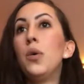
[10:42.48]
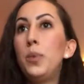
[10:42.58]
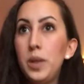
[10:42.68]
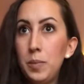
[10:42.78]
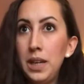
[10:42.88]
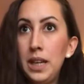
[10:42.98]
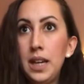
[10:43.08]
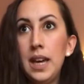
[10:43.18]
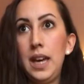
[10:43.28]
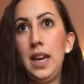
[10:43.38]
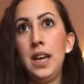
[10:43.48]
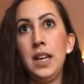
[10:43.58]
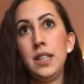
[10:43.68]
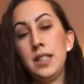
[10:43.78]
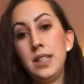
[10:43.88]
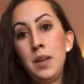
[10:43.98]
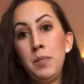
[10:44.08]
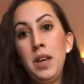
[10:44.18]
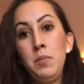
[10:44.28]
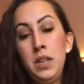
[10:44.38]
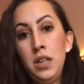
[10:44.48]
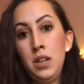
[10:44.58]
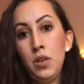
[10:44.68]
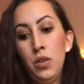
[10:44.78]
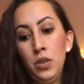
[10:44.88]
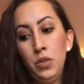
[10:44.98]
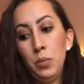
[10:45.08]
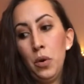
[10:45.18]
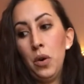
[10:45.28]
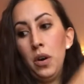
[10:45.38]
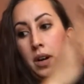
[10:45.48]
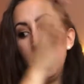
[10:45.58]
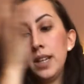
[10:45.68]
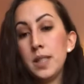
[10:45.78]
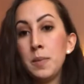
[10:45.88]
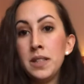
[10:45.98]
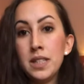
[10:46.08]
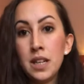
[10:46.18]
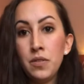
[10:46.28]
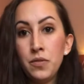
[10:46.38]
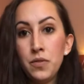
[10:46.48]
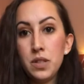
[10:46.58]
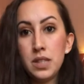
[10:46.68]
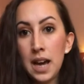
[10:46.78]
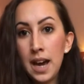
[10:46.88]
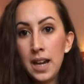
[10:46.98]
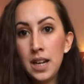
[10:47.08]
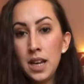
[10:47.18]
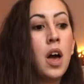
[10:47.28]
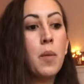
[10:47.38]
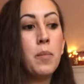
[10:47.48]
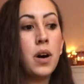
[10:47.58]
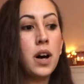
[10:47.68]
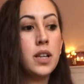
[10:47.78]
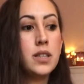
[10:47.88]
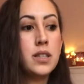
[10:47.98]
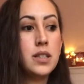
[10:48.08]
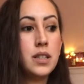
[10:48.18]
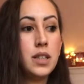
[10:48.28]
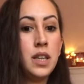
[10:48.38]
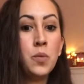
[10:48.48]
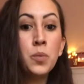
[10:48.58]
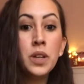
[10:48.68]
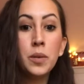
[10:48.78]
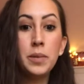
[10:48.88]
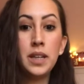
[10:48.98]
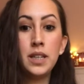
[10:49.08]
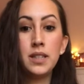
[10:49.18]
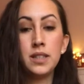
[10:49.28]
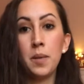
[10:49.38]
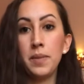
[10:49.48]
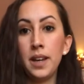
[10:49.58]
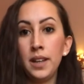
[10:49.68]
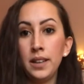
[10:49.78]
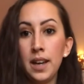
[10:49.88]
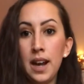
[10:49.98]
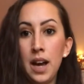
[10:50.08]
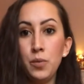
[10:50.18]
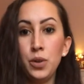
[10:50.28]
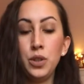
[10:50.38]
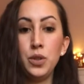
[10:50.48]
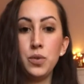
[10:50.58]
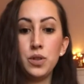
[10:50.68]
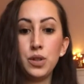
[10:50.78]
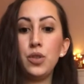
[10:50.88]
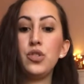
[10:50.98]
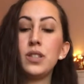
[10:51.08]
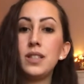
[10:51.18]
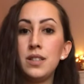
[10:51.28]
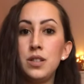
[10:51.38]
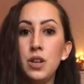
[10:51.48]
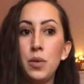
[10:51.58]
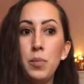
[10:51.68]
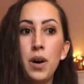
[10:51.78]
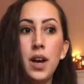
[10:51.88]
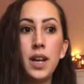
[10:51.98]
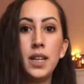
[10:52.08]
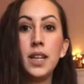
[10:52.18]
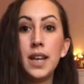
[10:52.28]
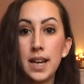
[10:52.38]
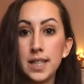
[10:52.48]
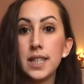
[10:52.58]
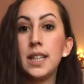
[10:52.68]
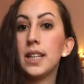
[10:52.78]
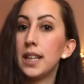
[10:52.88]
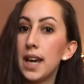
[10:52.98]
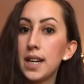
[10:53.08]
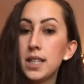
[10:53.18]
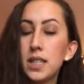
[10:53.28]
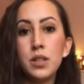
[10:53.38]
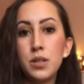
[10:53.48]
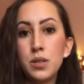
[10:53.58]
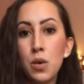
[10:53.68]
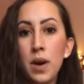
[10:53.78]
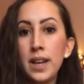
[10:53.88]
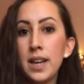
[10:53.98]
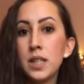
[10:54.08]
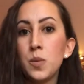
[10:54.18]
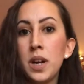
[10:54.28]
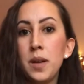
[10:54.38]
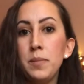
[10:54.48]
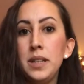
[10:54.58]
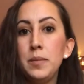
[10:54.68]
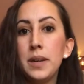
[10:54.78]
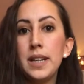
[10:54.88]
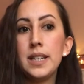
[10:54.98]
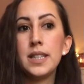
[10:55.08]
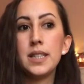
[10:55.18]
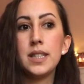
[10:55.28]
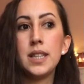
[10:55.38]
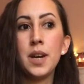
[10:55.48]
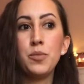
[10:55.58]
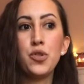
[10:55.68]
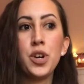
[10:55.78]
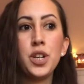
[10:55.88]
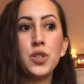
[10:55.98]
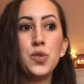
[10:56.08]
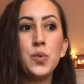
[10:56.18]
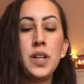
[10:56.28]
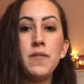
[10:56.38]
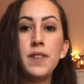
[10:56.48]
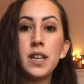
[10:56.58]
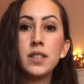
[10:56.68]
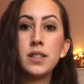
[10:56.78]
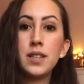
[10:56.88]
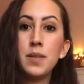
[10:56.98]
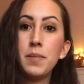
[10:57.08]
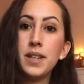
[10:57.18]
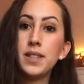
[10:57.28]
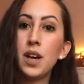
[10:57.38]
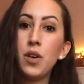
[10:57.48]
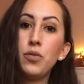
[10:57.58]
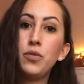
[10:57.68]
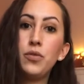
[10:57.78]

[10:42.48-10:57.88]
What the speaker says: with me, and they may be on the more expensive side, but it will be something that I will use not just this year, but in the next and in the next. So I guess what I mean by this is I'm trying to invest in myself